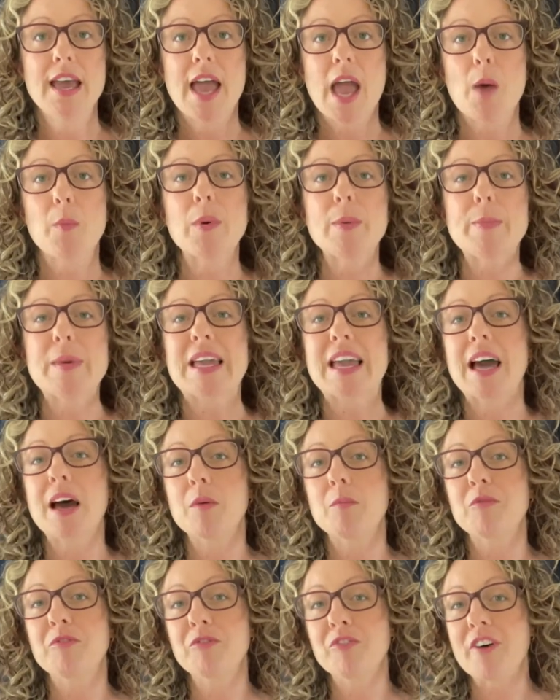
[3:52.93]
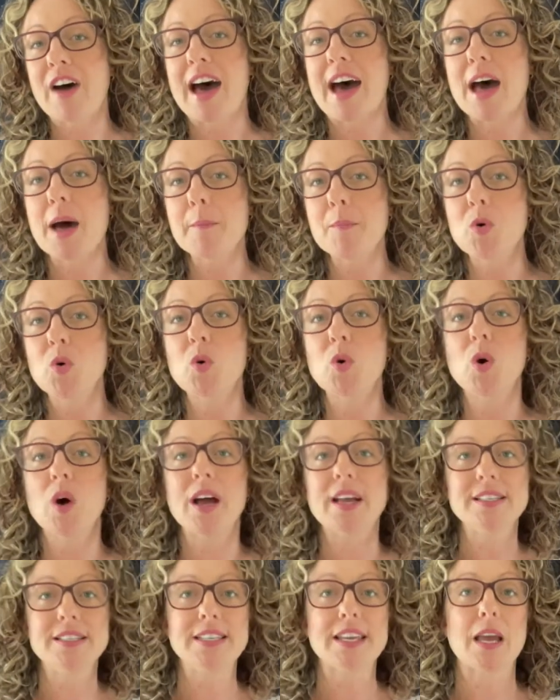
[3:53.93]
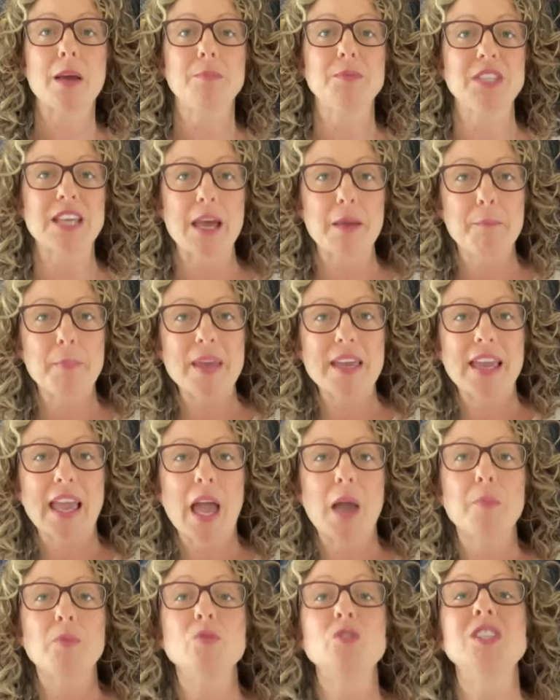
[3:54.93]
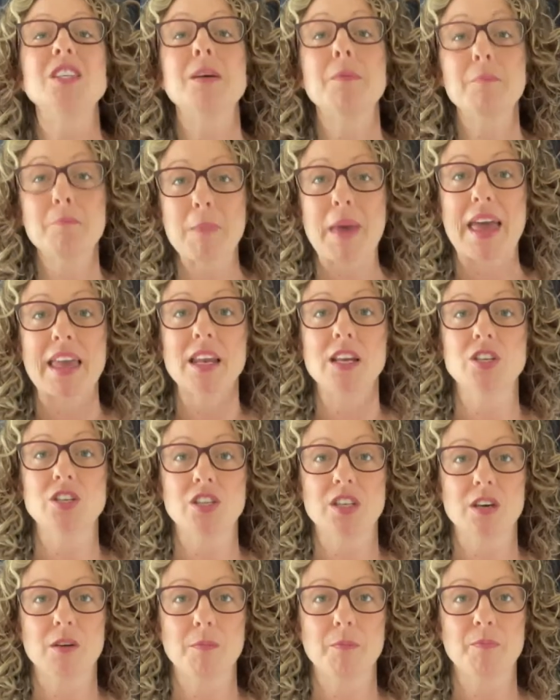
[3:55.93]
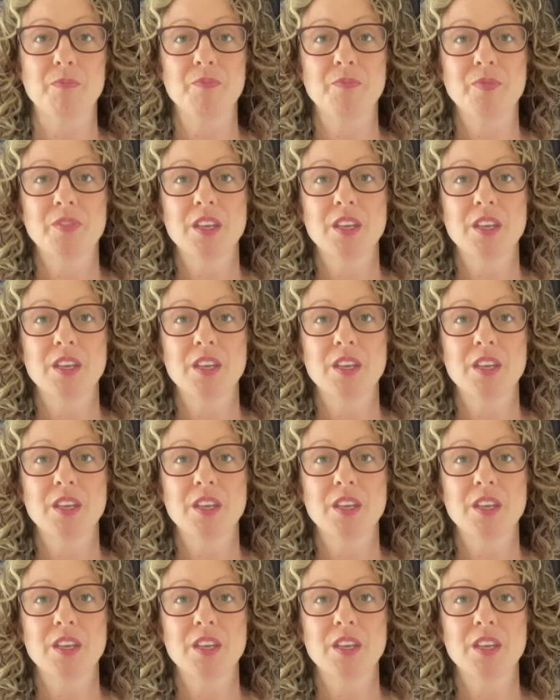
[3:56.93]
and we become far more adept at being able to manage them.